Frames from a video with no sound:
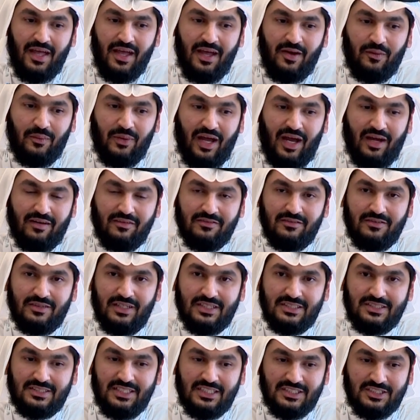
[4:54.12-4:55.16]
we have
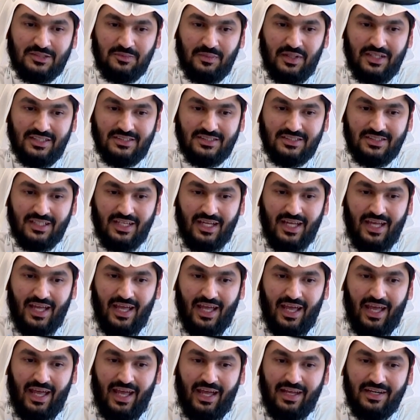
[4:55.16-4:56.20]
assessments,
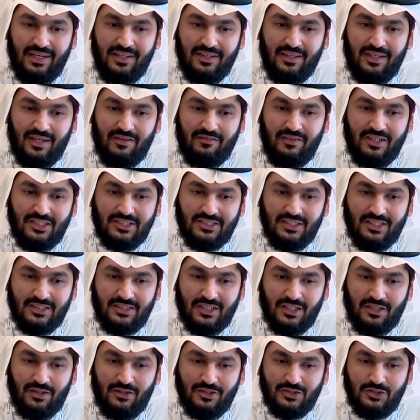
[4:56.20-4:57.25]
and in the innovation and
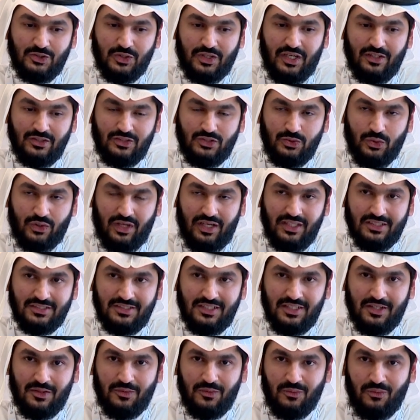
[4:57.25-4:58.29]
technology
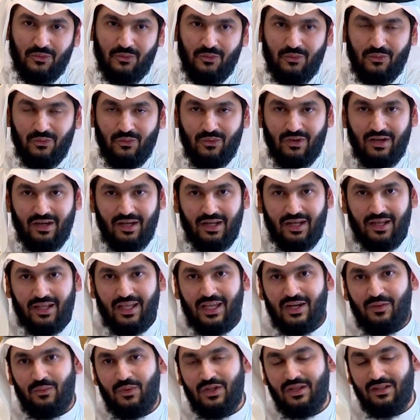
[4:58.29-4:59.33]
showcasing,
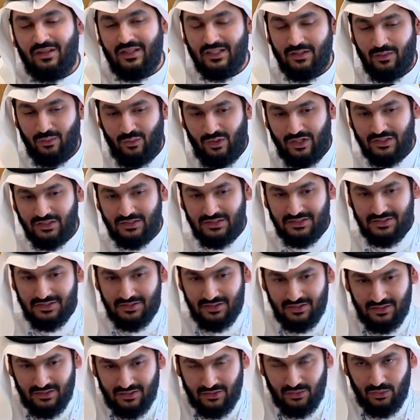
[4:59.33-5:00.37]
again, we want
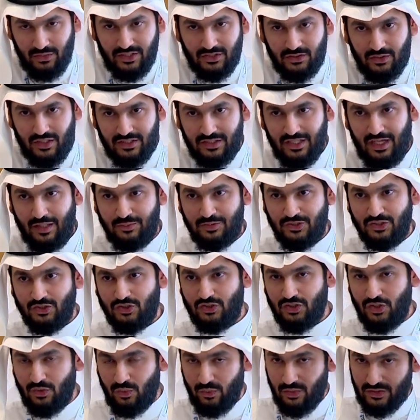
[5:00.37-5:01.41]
to lead to adoption.
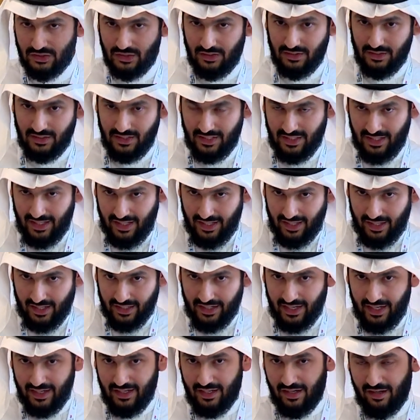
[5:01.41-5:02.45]
So
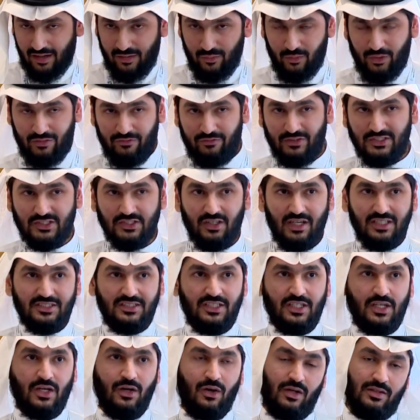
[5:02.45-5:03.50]
again,
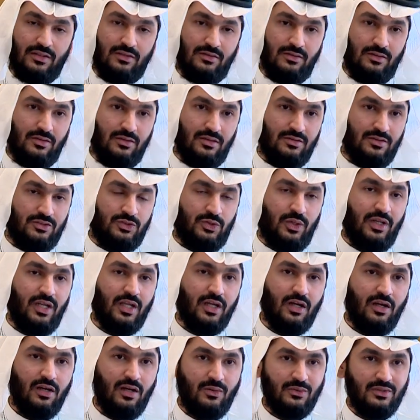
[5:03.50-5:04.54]
emphasizing on training
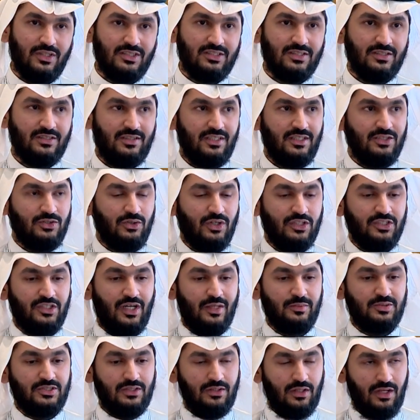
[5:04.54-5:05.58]
alone doesn't lead to
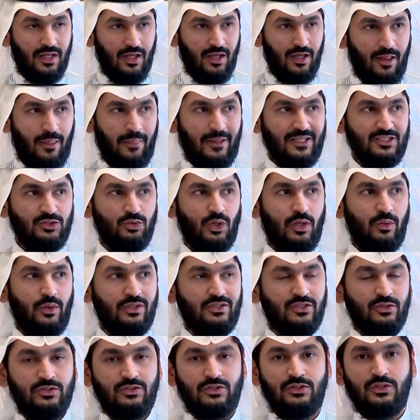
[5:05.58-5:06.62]
adoption. That's why we
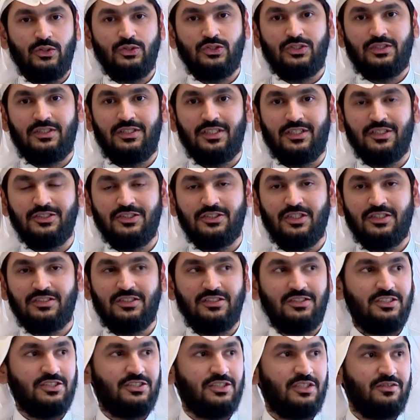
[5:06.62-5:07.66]
introduced the
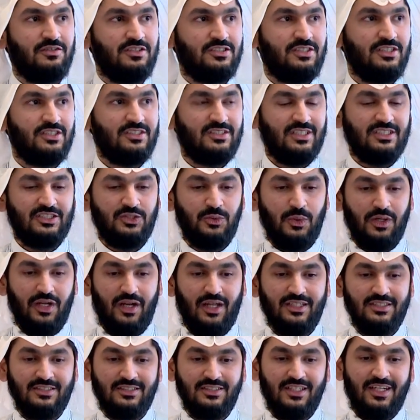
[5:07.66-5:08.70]
consultancy services as well
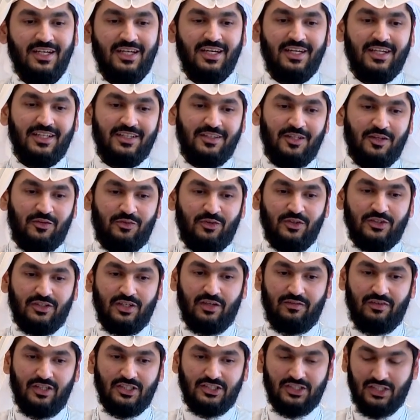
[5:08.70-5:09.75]
as different
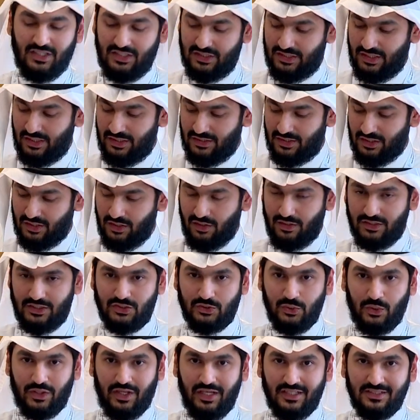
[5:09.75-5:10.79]
innovation and technology
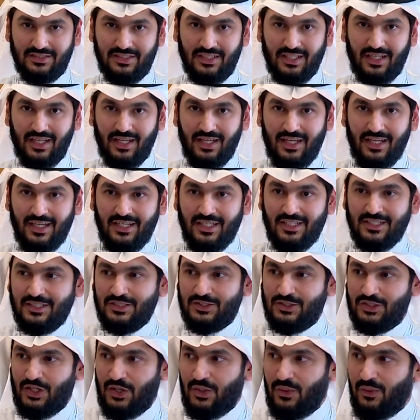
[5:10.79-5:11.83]
showcasing.
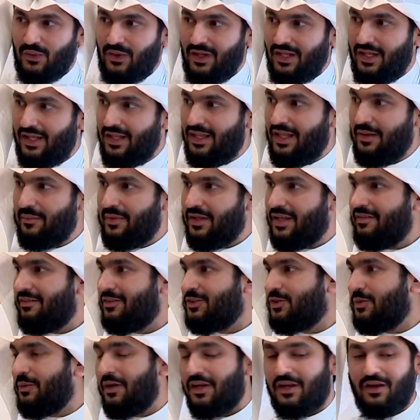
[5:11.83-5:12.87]
So let me give
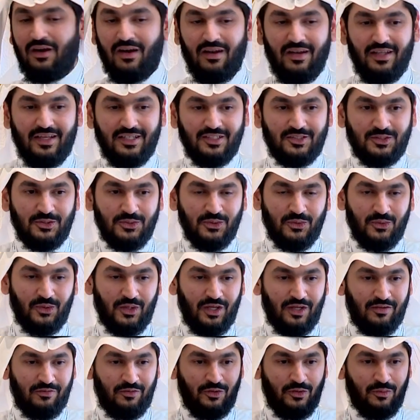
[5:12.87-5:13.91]
it to my colleague to
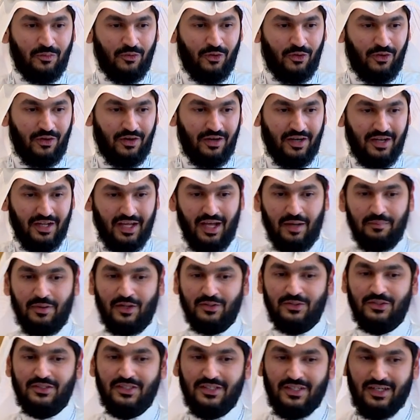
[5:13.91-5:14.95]
give you more
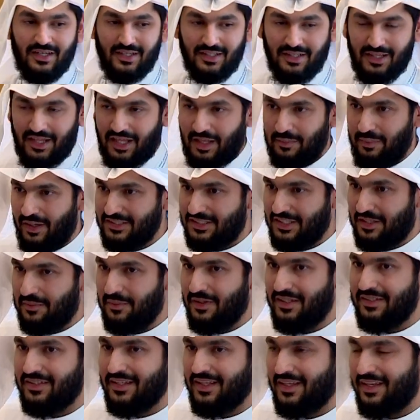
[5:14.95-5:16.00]
about capacity
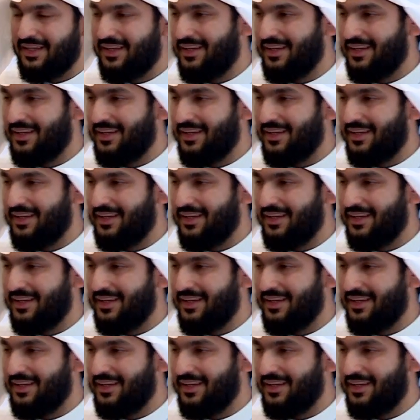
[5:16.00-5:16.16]
building.